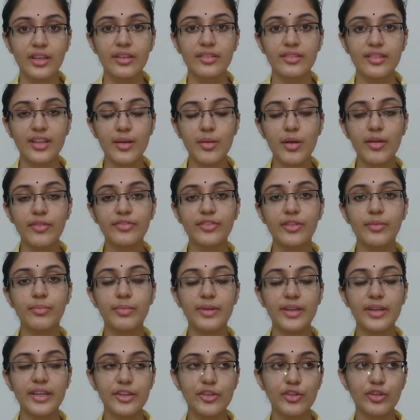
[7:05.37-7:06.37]
Some of the
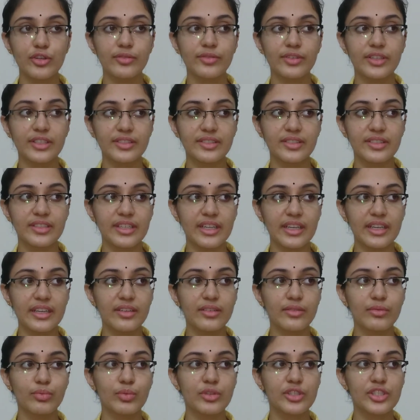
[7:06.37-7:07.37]
big
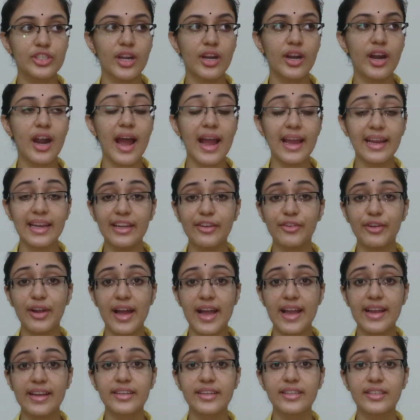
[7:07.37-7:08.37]
universities which are highly
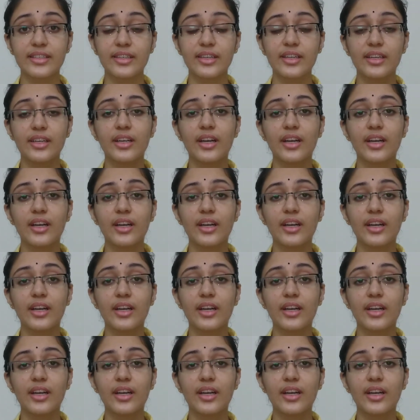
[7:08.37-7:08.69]
ranked